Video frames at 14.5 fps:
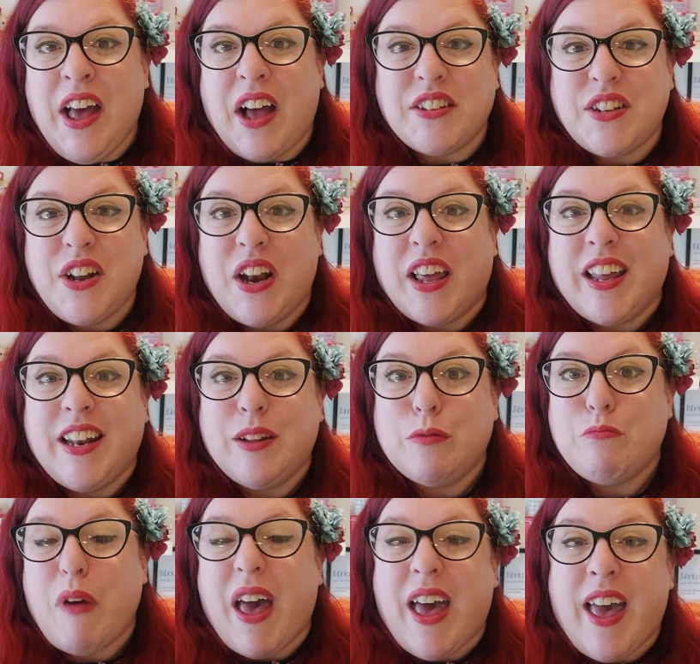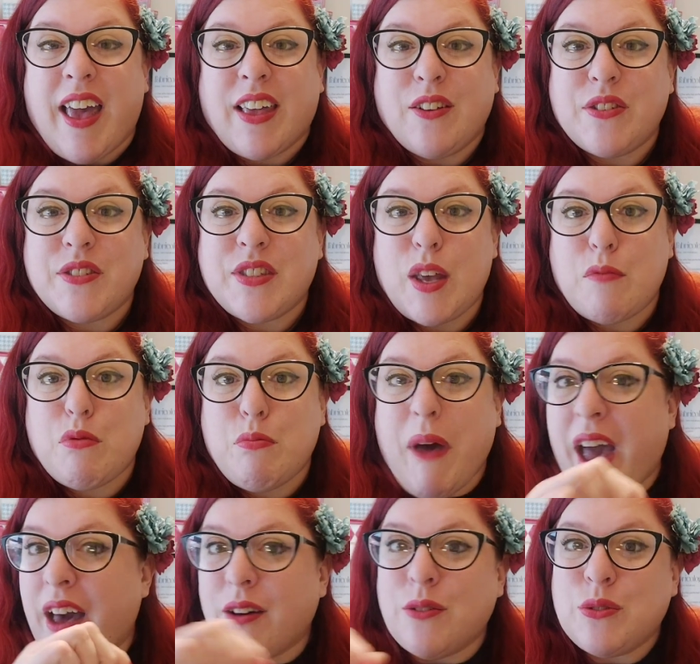I don't know, like a little bag or a zip
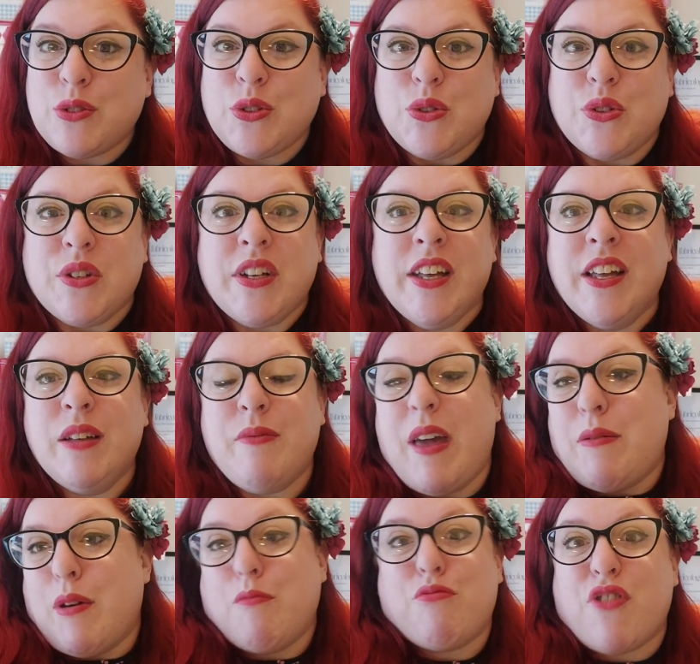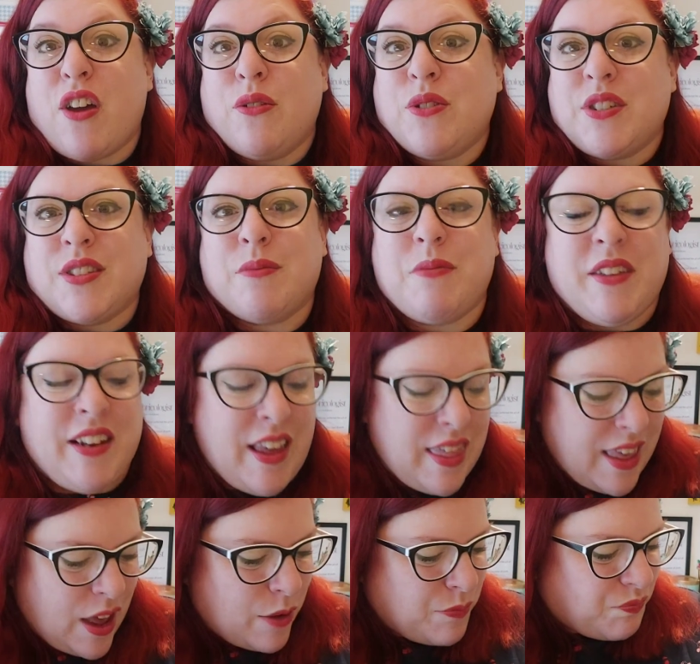pouch or maybe a brooch, something like
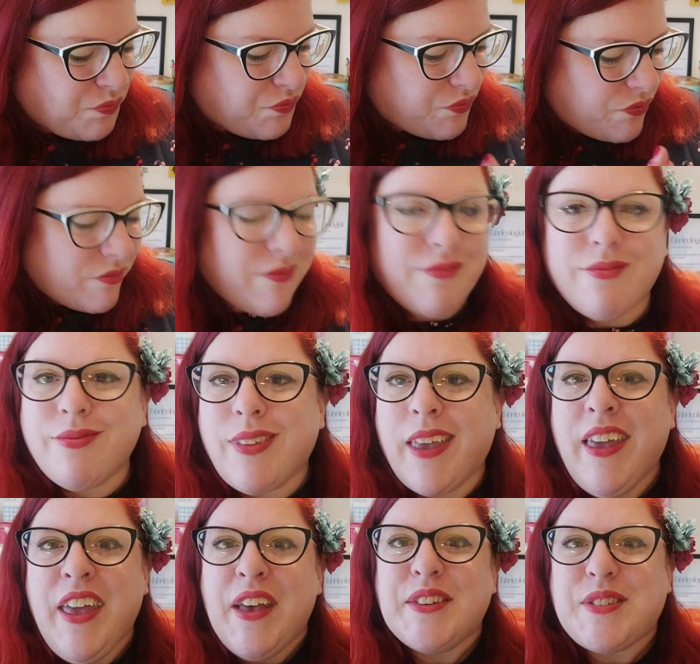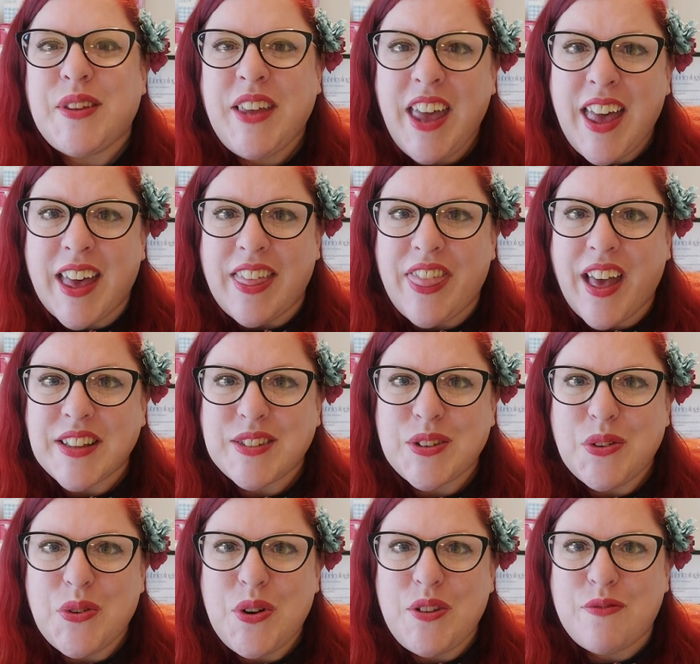that. So yeah, that's
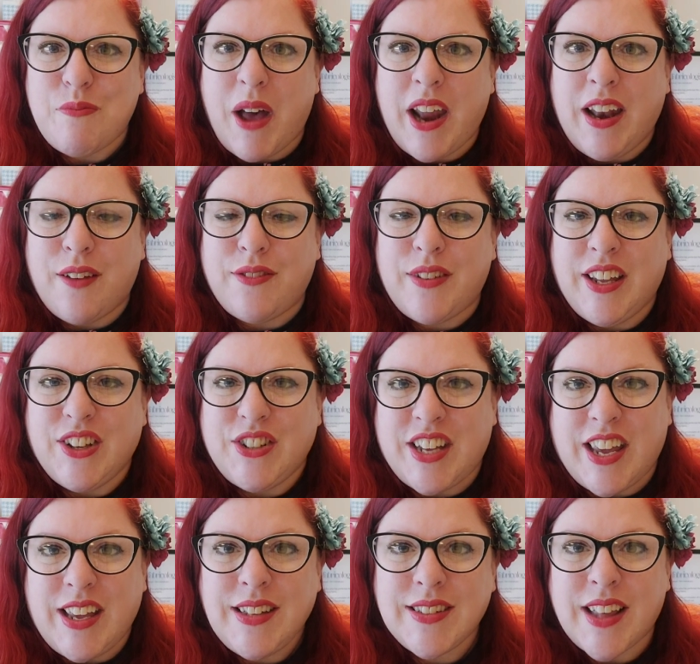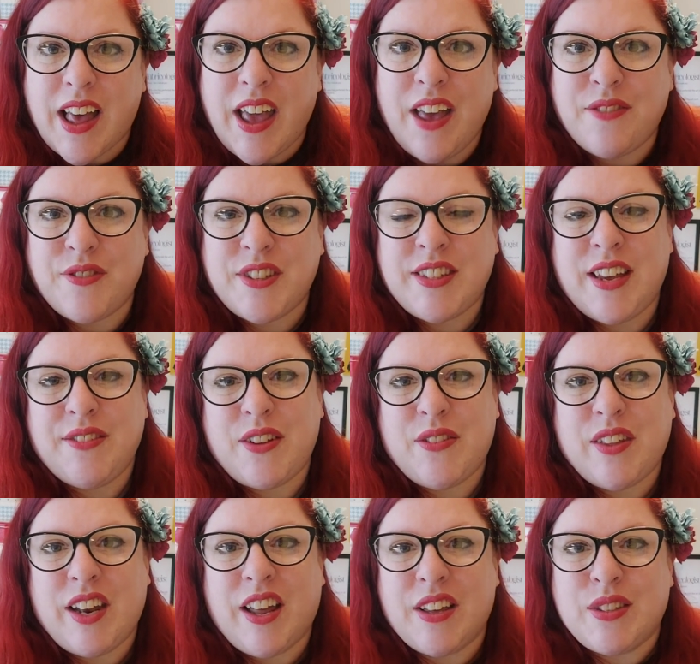all of my lovely goodies that I have received over
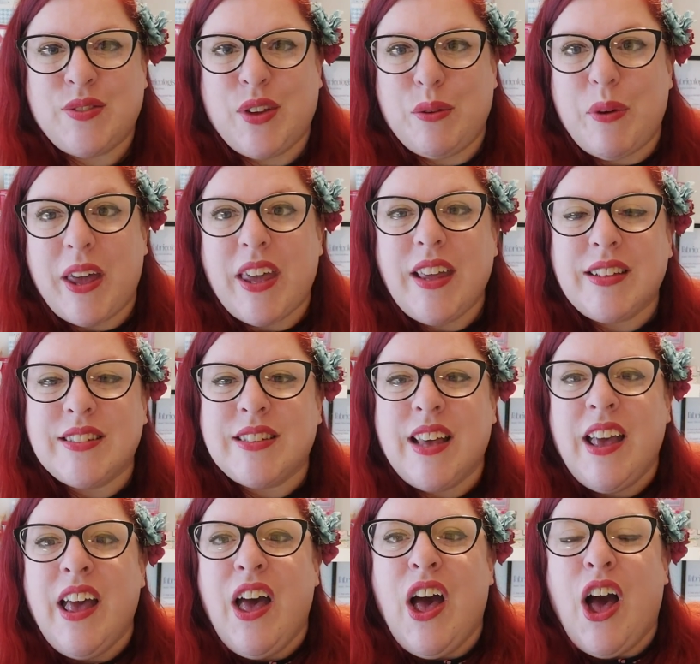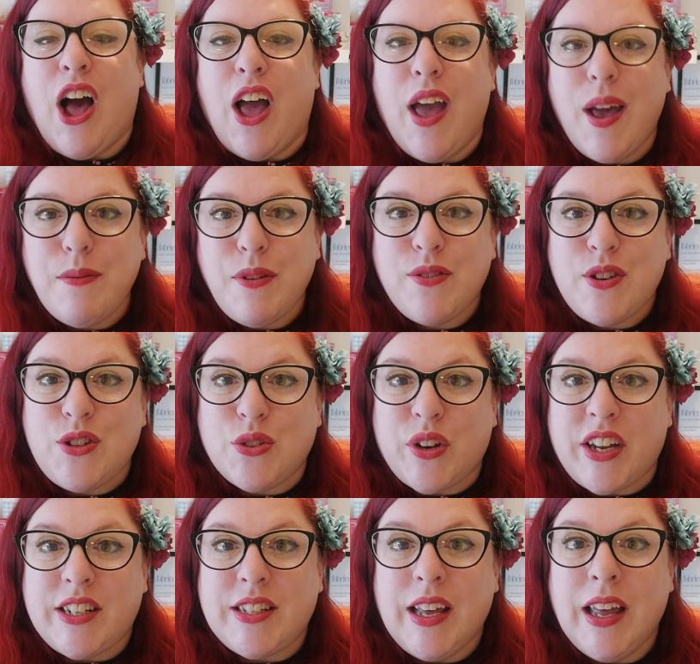the last few weeks. I hope you've
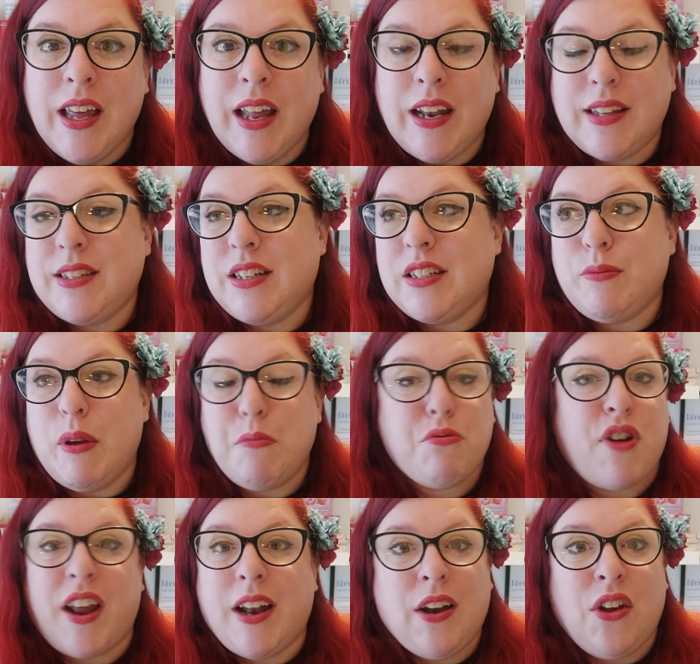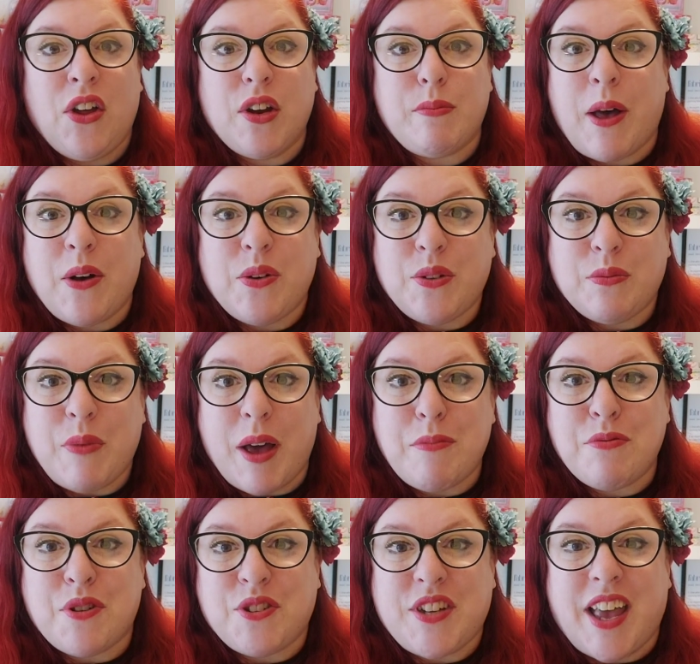enjoyed listening to me prattle on about all my
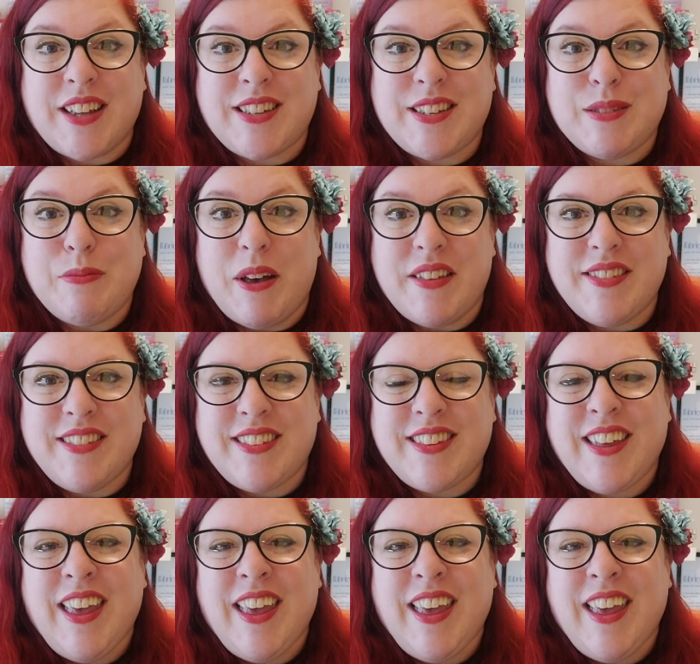projects this month,